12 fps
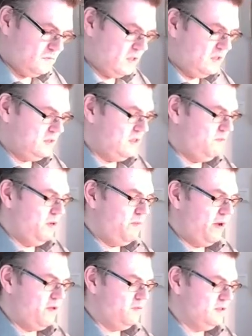simply by
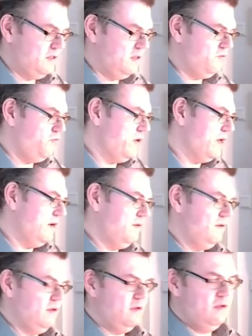using the trigger
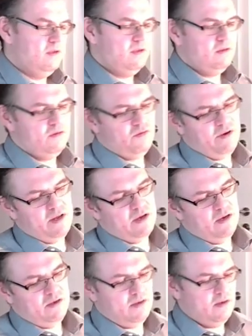
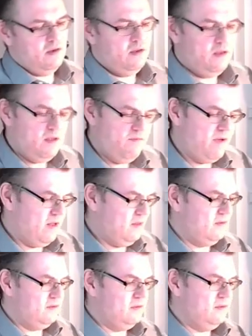trigger event.
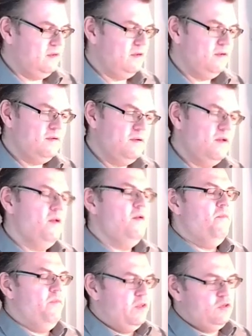Yeah?
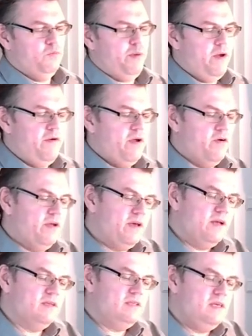So
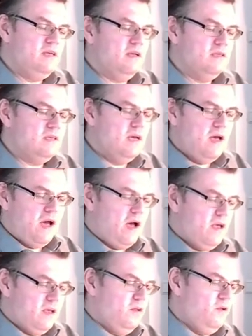periodical signals I
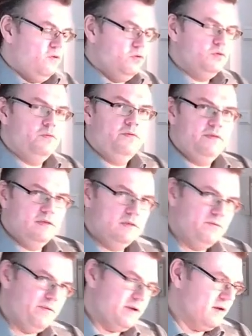can use with this
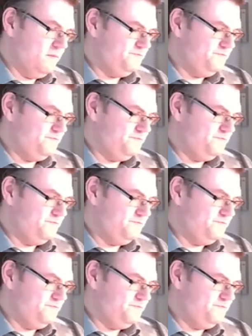trigger.